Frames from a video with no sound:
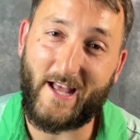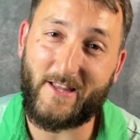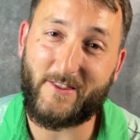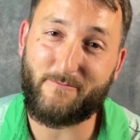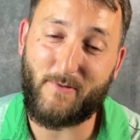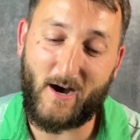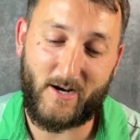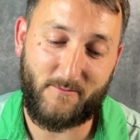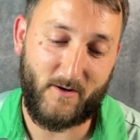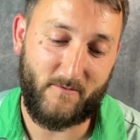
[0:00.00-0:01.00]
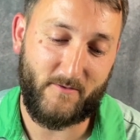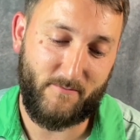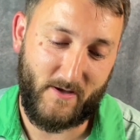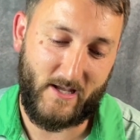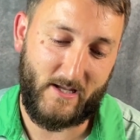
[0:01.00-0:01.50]
at the bottom of the
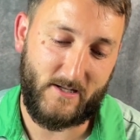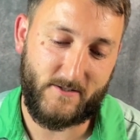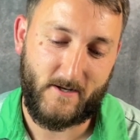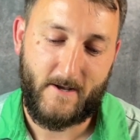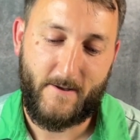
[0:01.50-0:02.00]
page